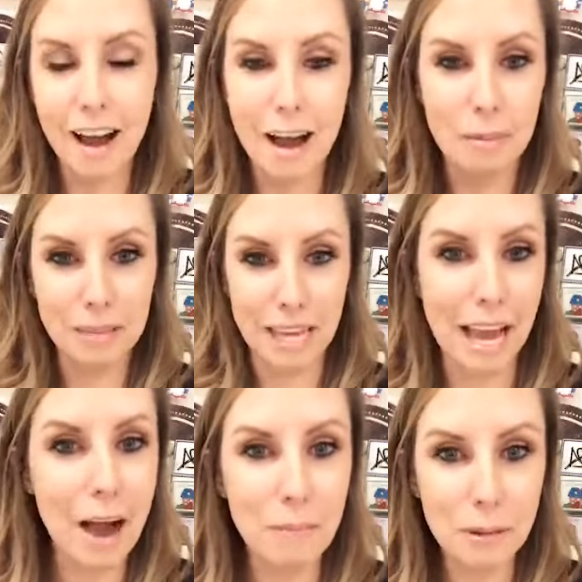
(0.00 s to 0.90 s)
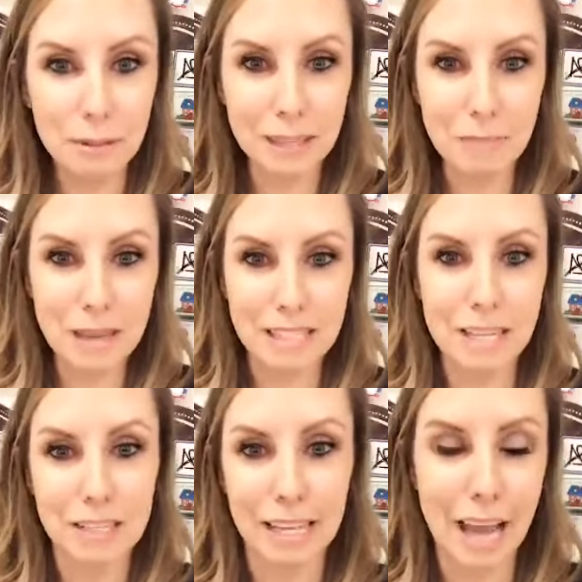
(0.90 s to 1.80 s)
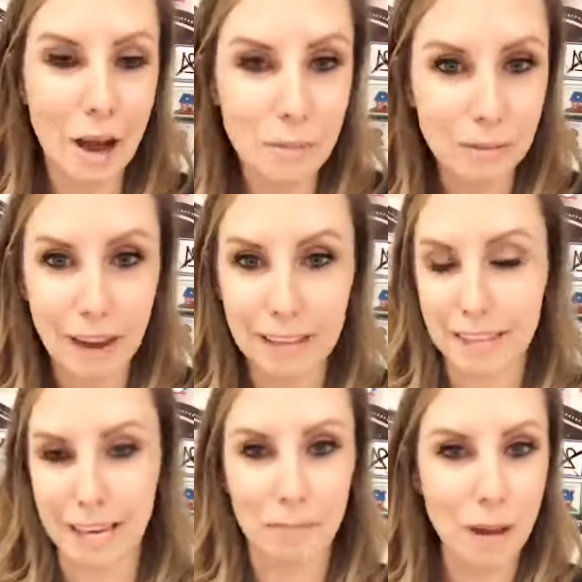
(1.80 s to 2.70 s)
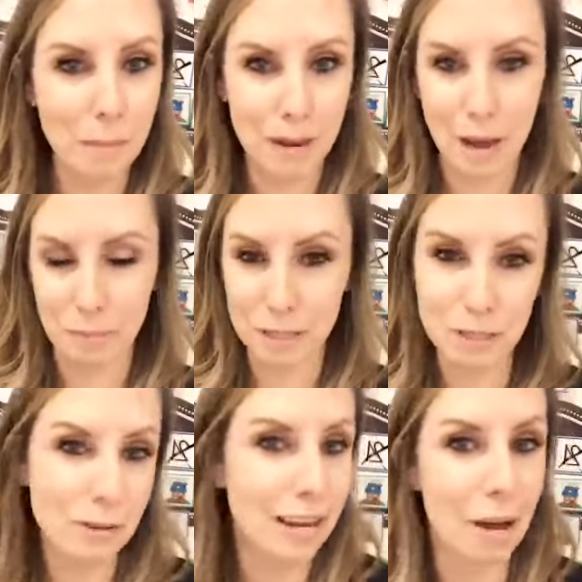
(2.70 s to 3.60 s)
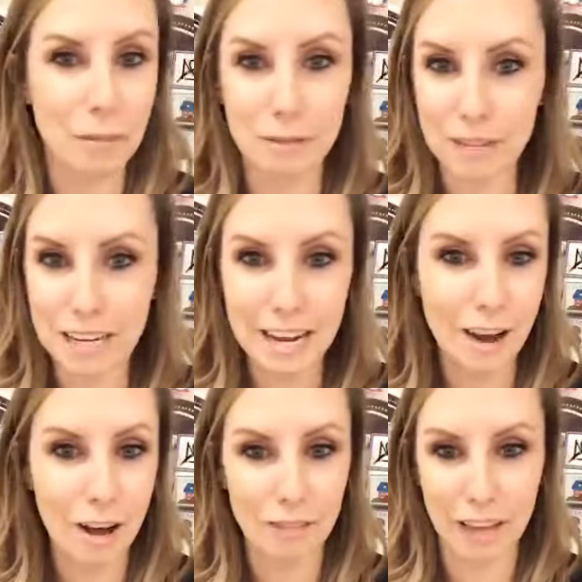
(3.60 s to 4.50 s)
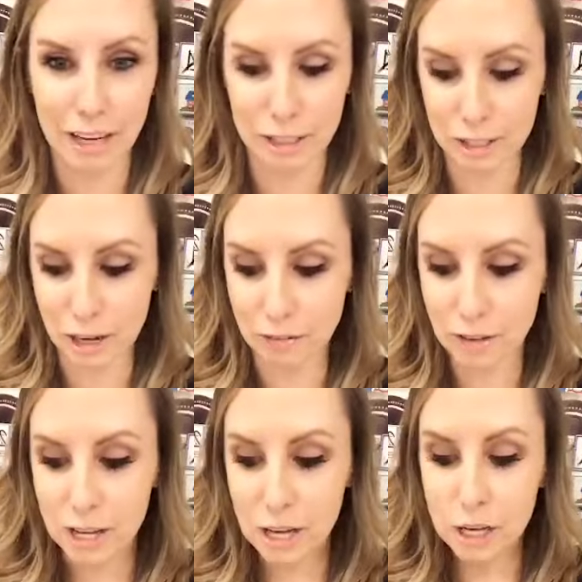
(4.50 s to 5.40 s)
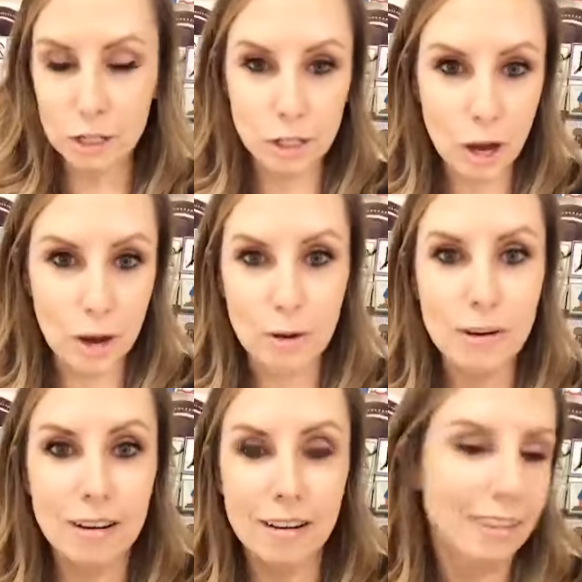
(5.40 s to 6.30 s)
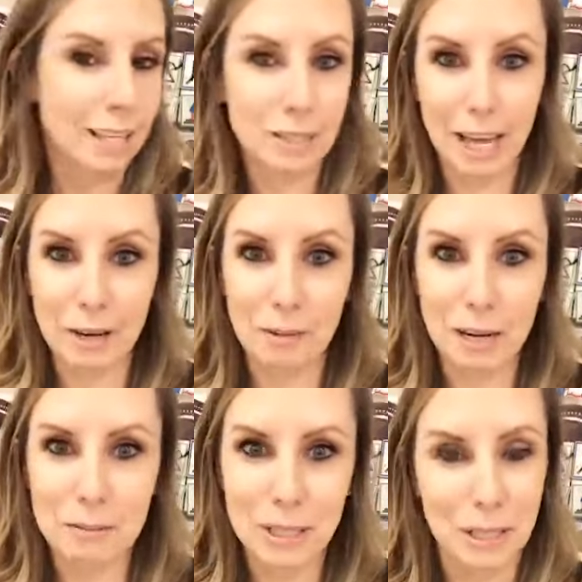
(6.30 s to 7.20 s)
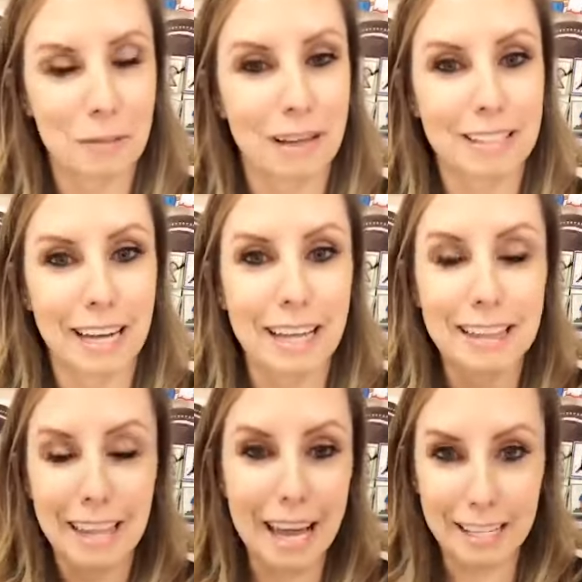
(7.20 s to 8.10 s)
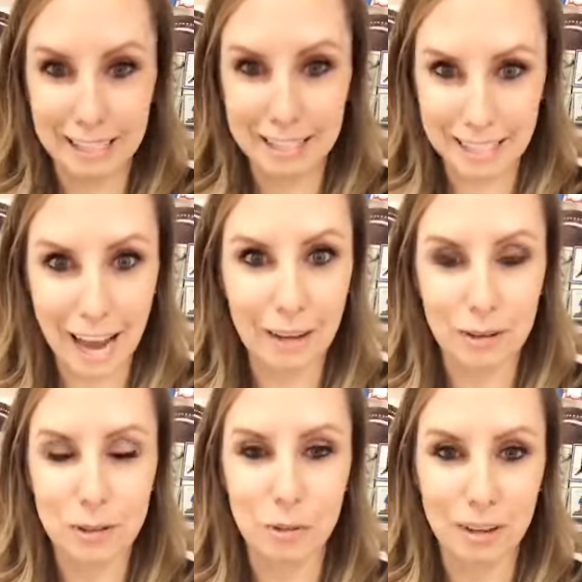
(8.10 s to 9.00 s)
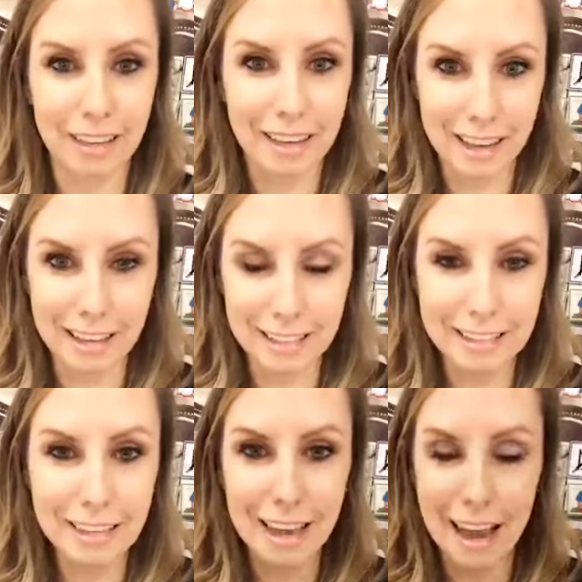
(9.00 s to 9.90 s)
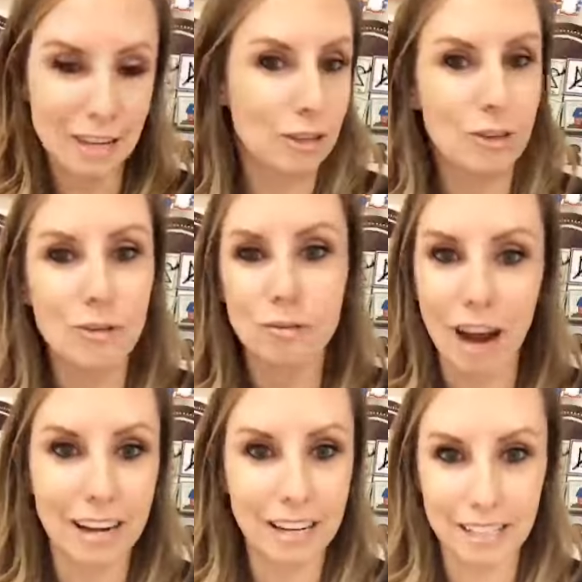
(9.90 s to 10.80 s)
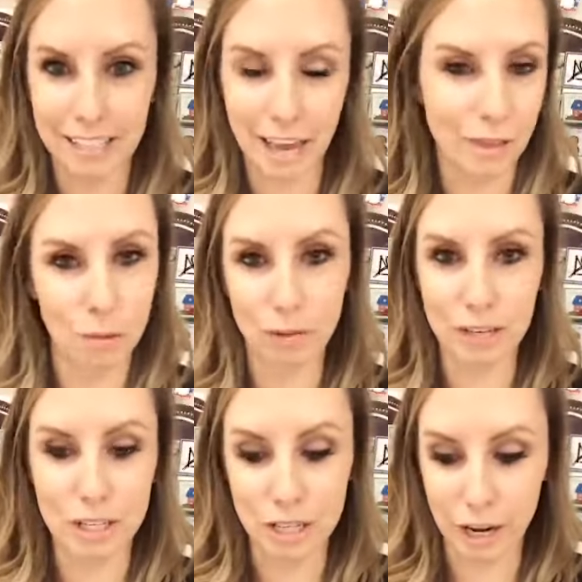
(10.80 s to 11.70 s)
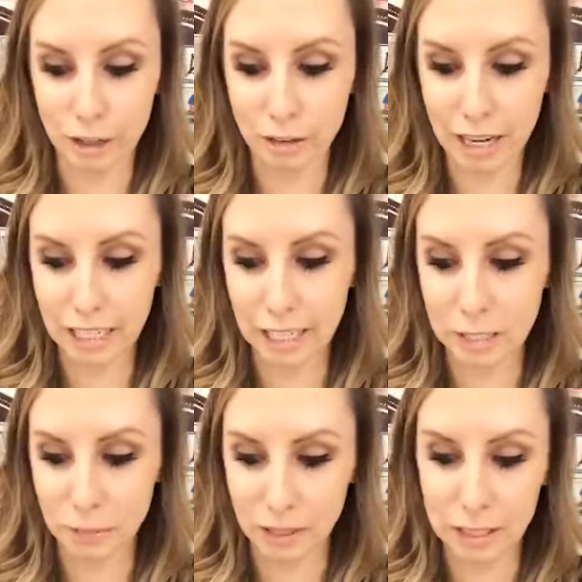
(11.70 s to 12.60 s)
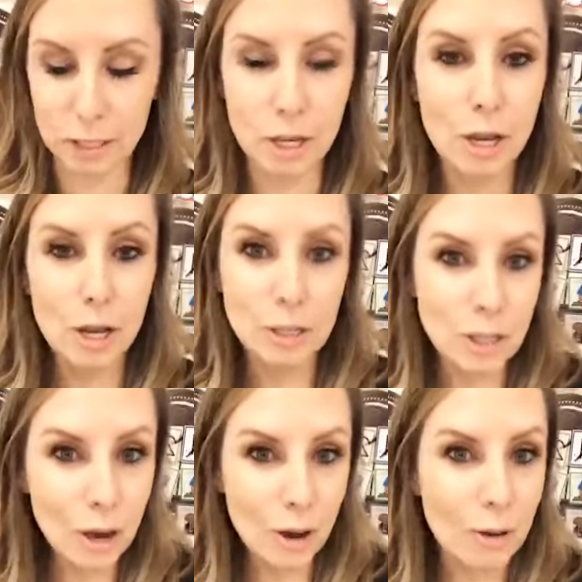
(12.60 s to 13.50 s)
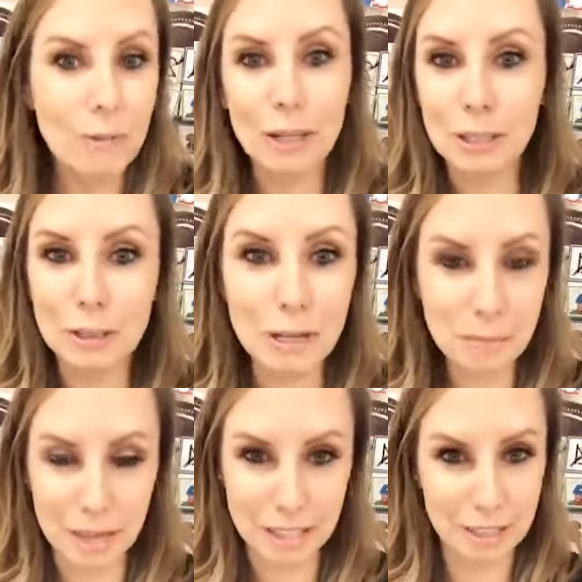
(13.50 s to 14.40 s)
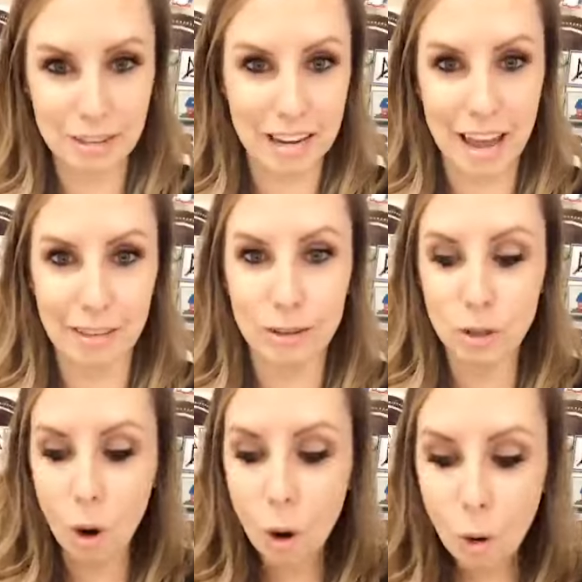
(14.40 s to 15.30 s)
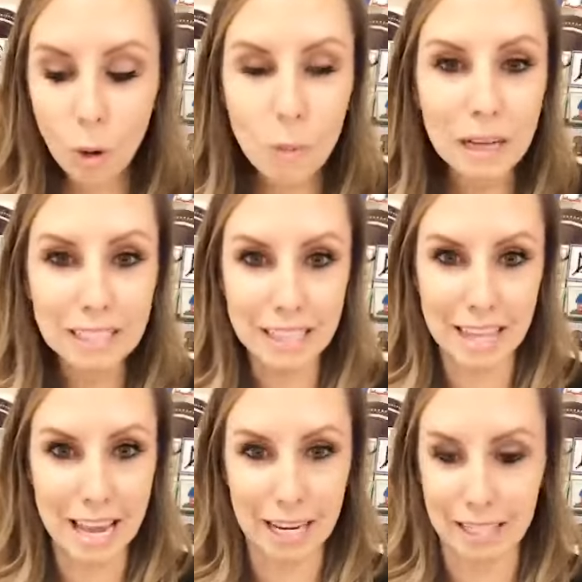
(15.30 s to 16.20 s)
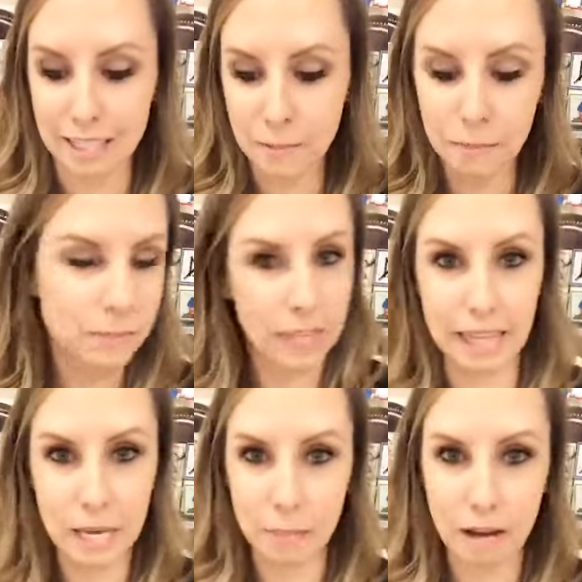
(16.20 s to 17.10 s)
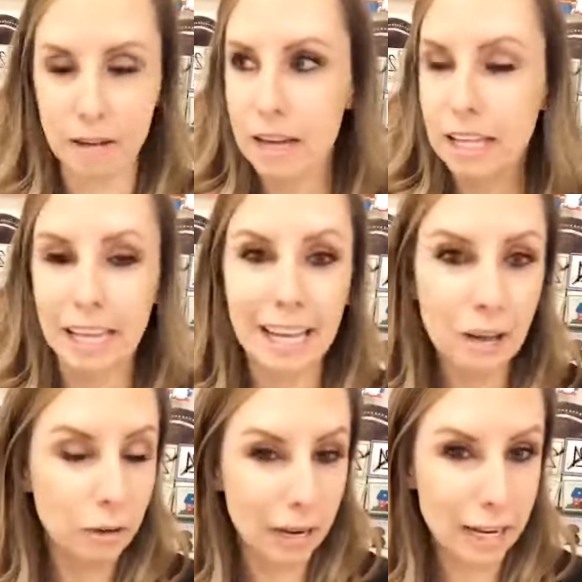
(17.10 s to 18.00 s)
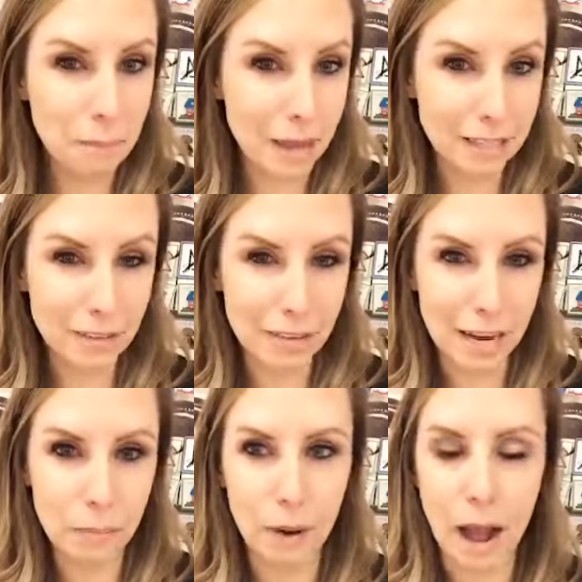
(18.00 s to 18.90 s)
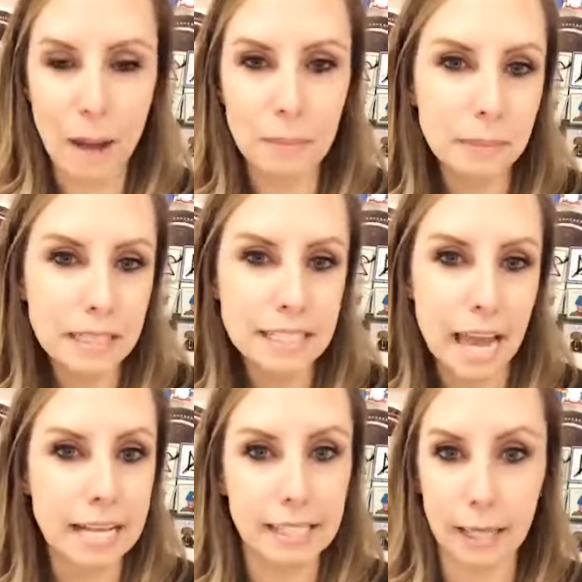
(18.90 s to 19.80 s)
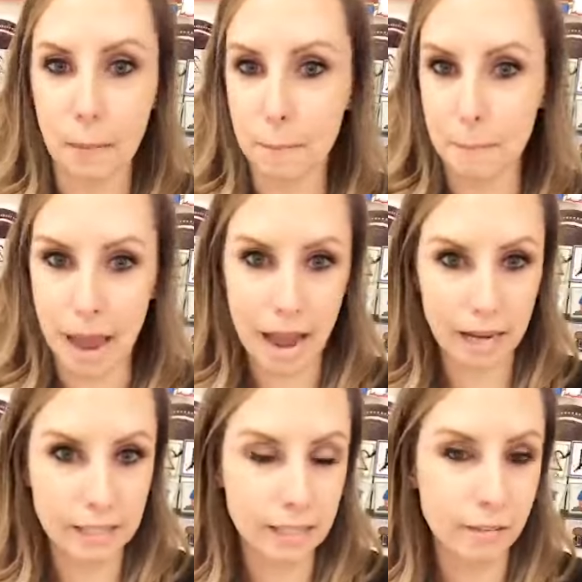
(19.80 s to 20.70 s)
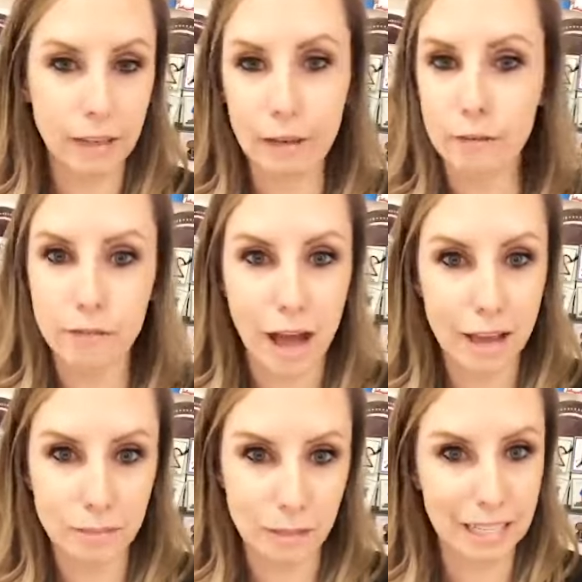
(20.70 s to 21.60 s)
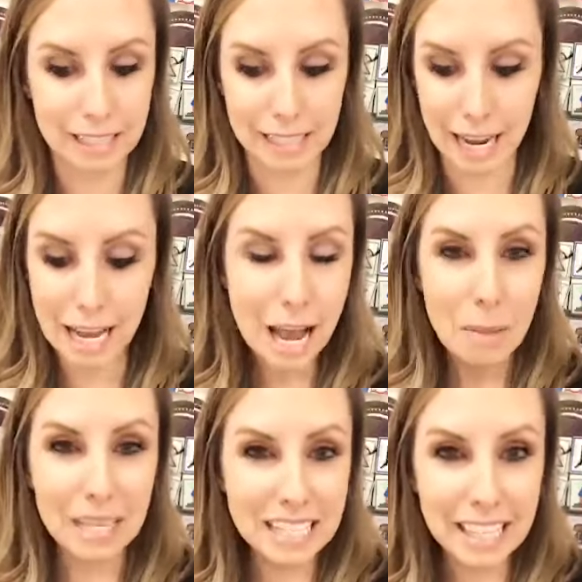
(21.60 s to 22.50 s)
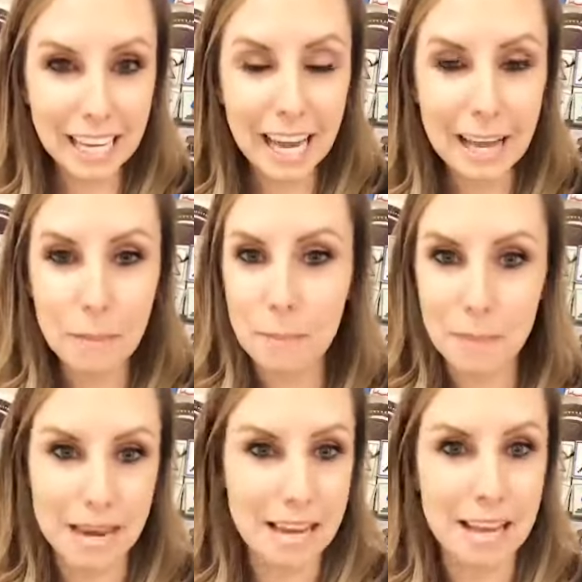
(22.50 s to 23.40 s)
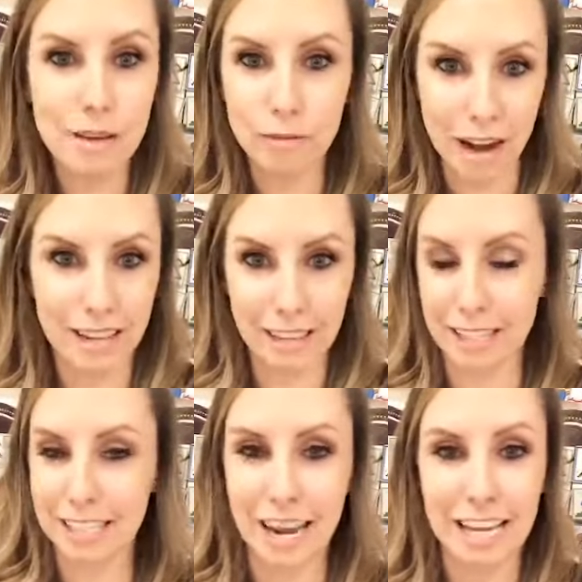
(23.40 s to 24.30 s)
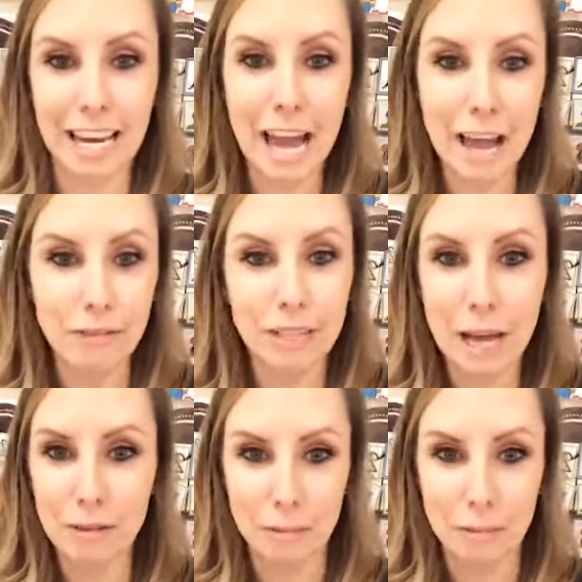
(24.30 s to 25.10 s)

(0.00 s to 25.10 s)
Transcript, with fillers: Um, and they help me with the message and they help me write. They come up and help me do it, help me read it, all that good stuff. So that's kind of what I'm sharing about tonight, that style. So where the kids and you write it together, more of a shared writing experience. So when you're doing message of the day, there's a whole bunch of things to think about. Like granted, message of the day probably takes like a max of like five minutes a day, but it's like a mini writing lesson I get every day